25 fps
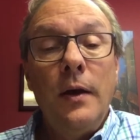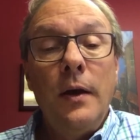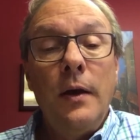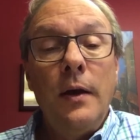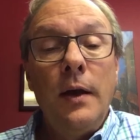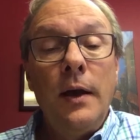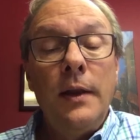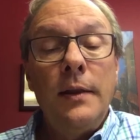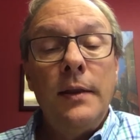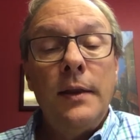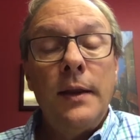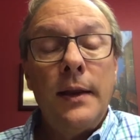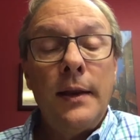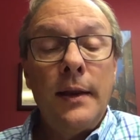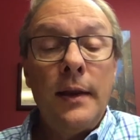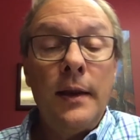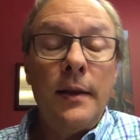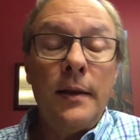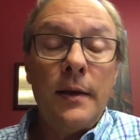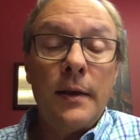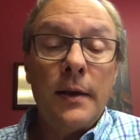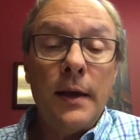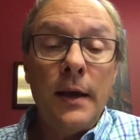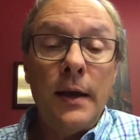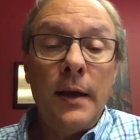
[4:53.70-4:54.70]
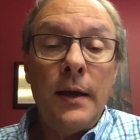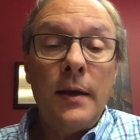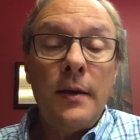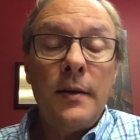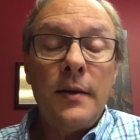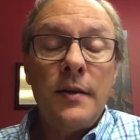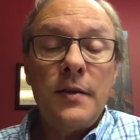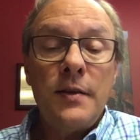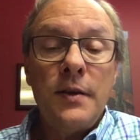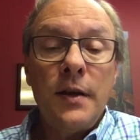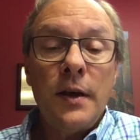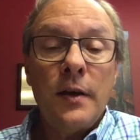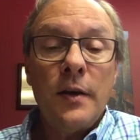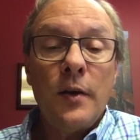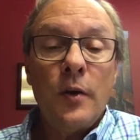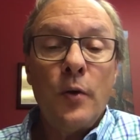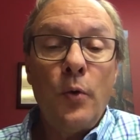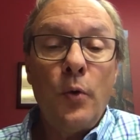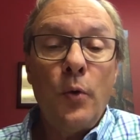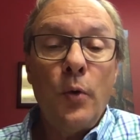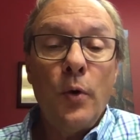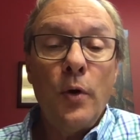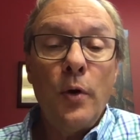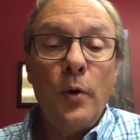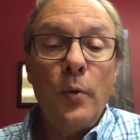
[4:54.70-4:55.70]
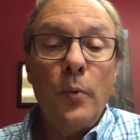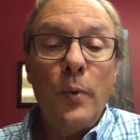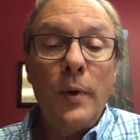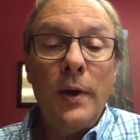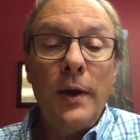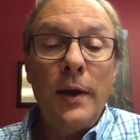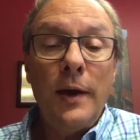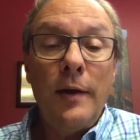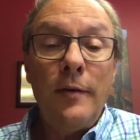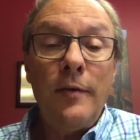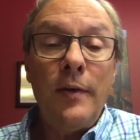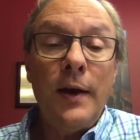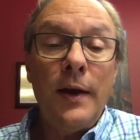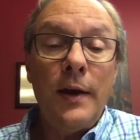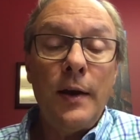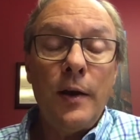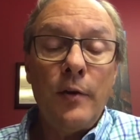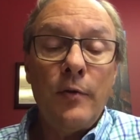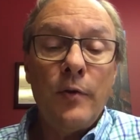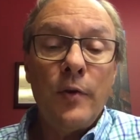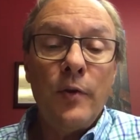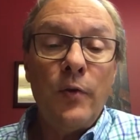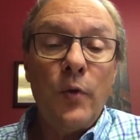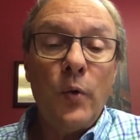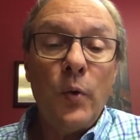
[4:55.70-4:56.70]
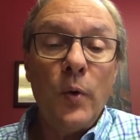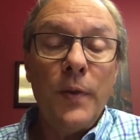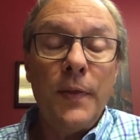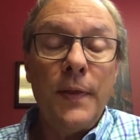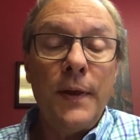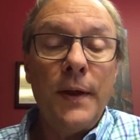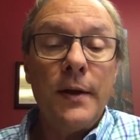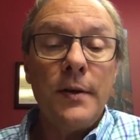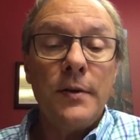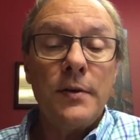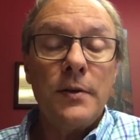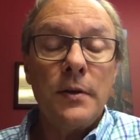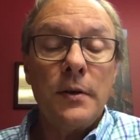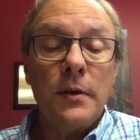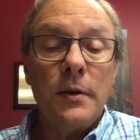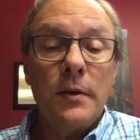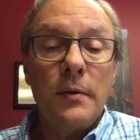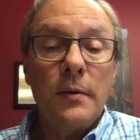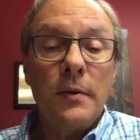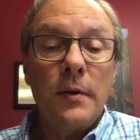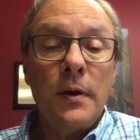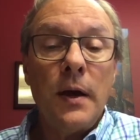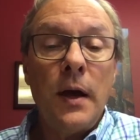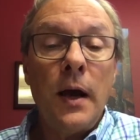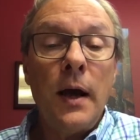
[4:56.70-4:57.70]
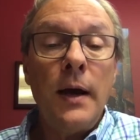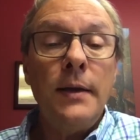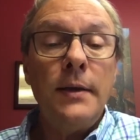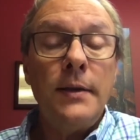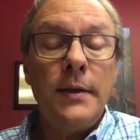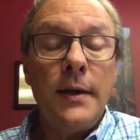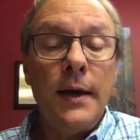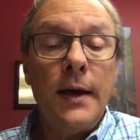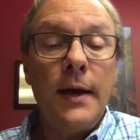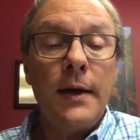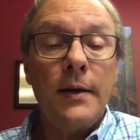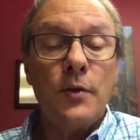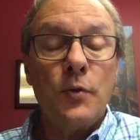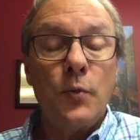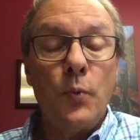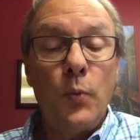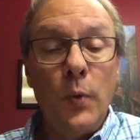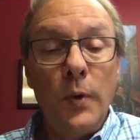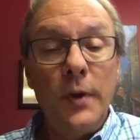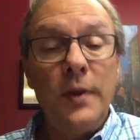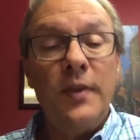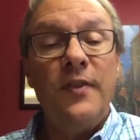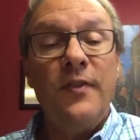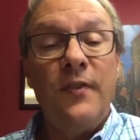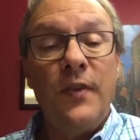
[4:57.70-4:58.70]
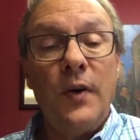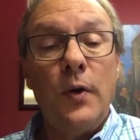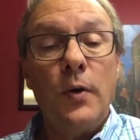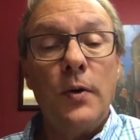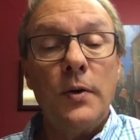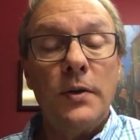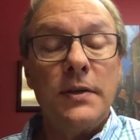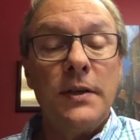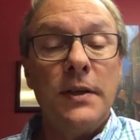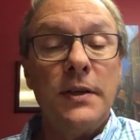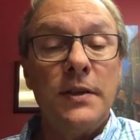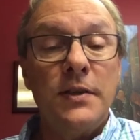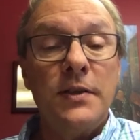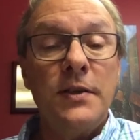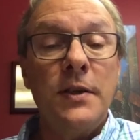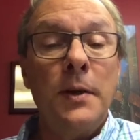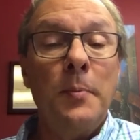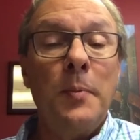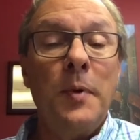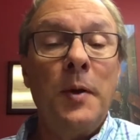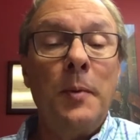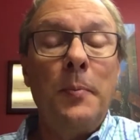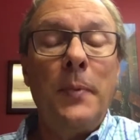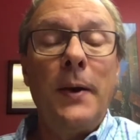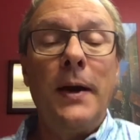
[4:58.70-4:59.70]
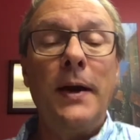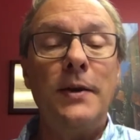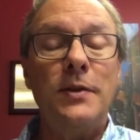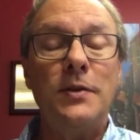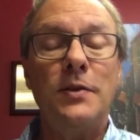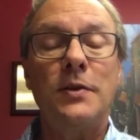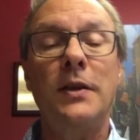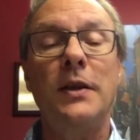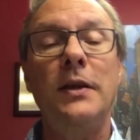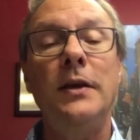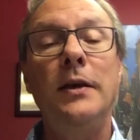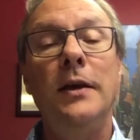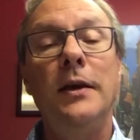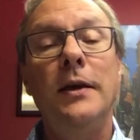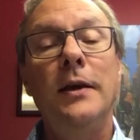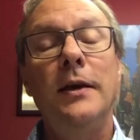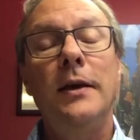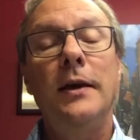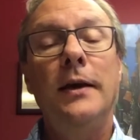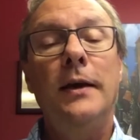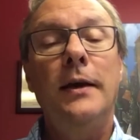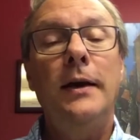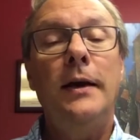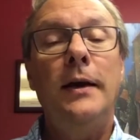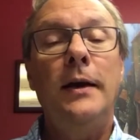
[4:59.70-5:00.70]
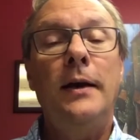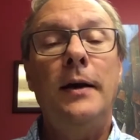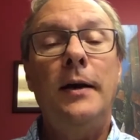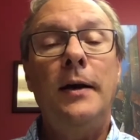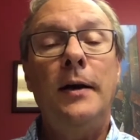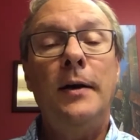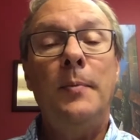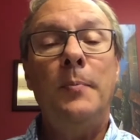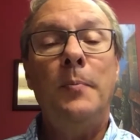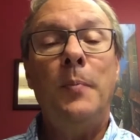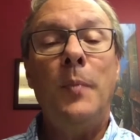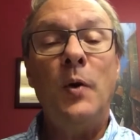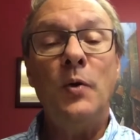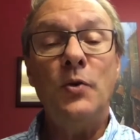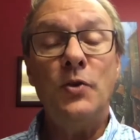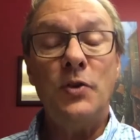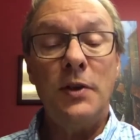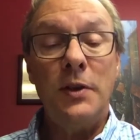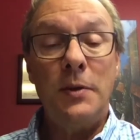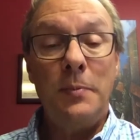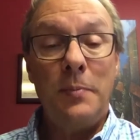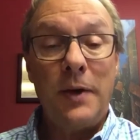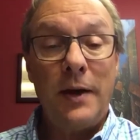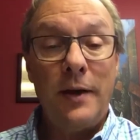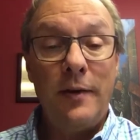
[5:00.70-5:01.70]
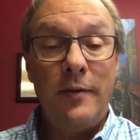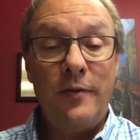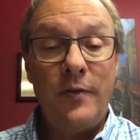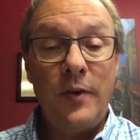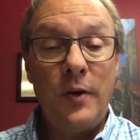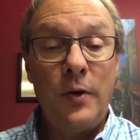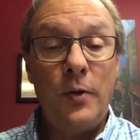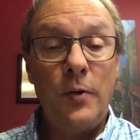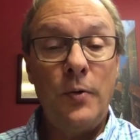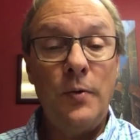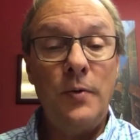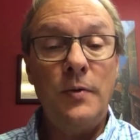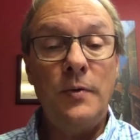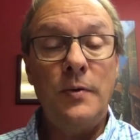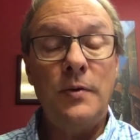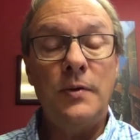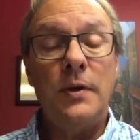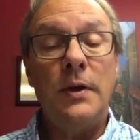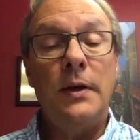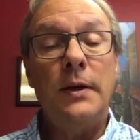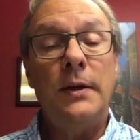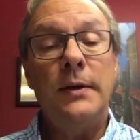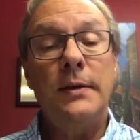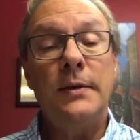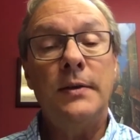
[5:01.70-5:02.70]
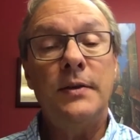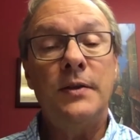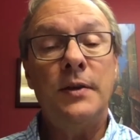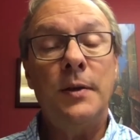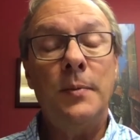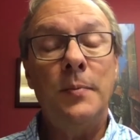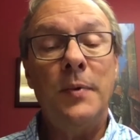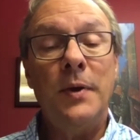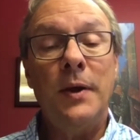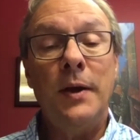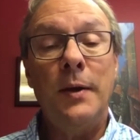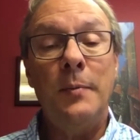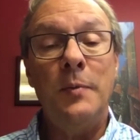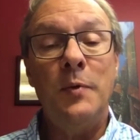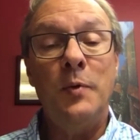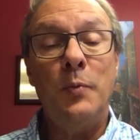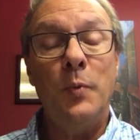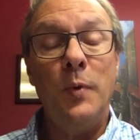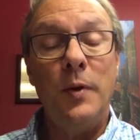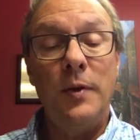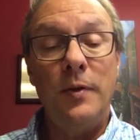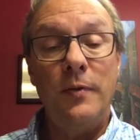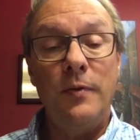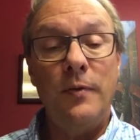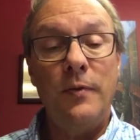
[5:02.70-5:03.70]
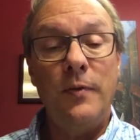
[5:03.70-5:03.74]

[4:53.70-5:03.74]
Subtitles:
And again, in the second quarter, we have had over 4,000 contacts with folks in some capacity mostly by phone, sometimes with